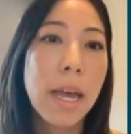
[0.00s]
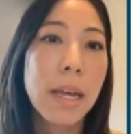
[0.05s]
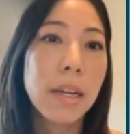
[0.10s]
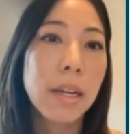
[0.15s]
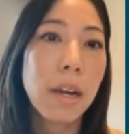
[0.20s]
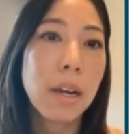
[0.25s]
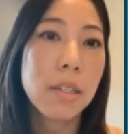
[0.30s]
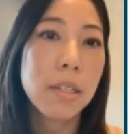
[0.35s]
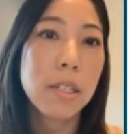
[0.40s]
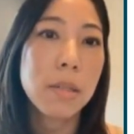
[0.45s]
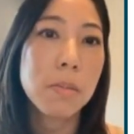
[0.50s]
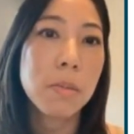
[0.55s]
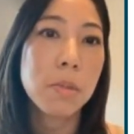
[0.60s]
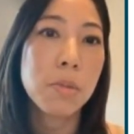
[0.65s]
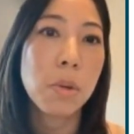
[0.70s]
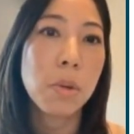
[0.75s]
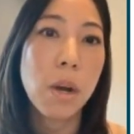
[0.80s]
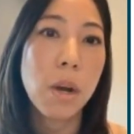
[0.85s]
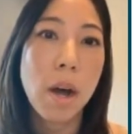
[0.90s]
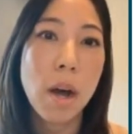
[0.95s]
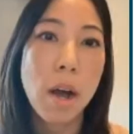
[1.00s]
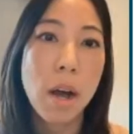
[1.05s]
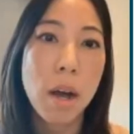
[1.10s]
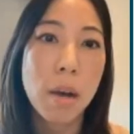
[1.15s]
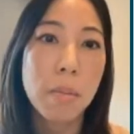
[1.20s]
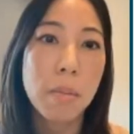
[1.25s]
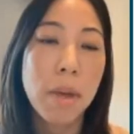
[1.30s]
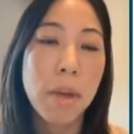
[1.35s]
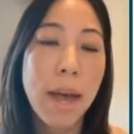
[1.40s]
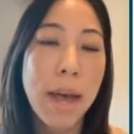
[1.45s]
And customs
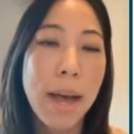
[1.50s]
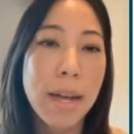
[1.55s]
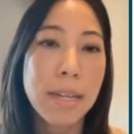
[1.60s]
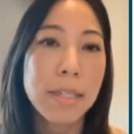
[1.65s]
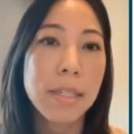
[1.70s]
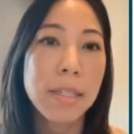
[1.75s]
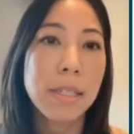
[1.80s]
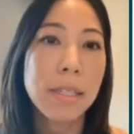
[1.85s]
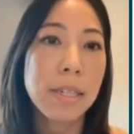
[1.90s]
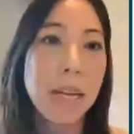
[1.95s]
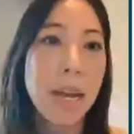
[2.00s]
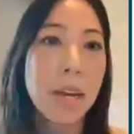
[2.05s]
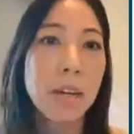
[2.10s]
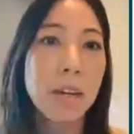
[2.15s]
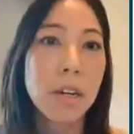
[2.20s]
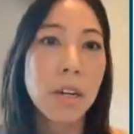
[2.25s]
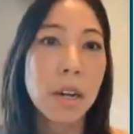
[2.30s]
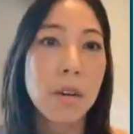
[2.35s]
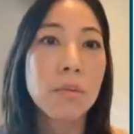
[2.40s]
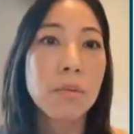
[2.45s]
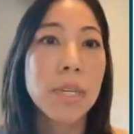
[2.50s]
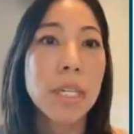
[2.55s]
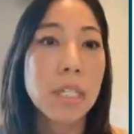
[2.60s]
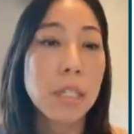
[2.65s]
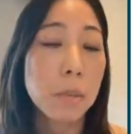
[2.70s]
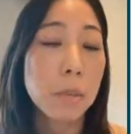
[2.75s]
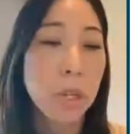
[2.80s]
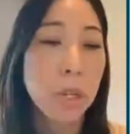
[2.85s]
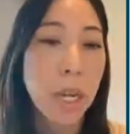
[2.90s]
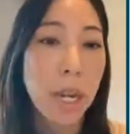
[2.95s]
has the standard of
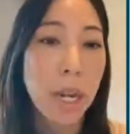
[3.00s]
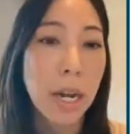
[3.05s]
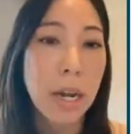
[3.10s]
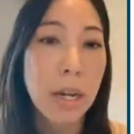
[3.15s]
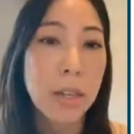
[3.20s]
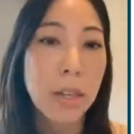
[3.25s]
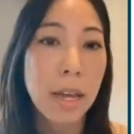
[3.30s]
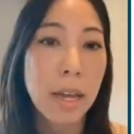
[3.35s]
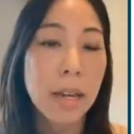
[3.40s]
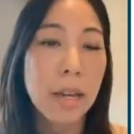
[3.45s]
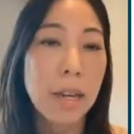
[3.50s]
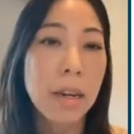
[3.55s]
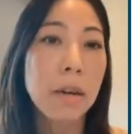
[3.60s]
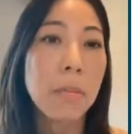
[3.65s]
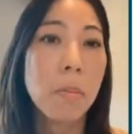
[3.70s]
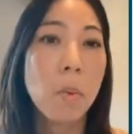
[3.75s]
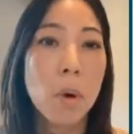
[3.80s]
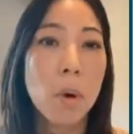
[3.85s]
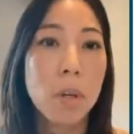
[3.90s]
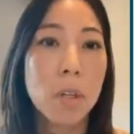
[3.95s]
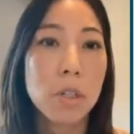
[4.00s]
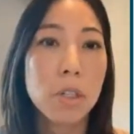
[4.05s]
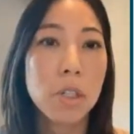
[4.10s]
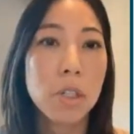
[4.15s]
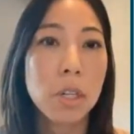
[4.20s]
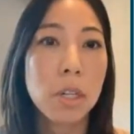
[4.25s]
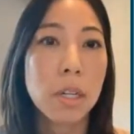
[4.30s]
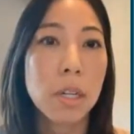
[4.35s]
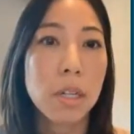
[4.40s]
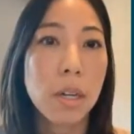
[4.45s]
reasonable care that an importer
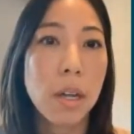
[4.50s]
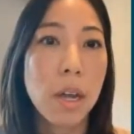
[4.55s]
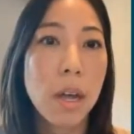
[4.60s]
should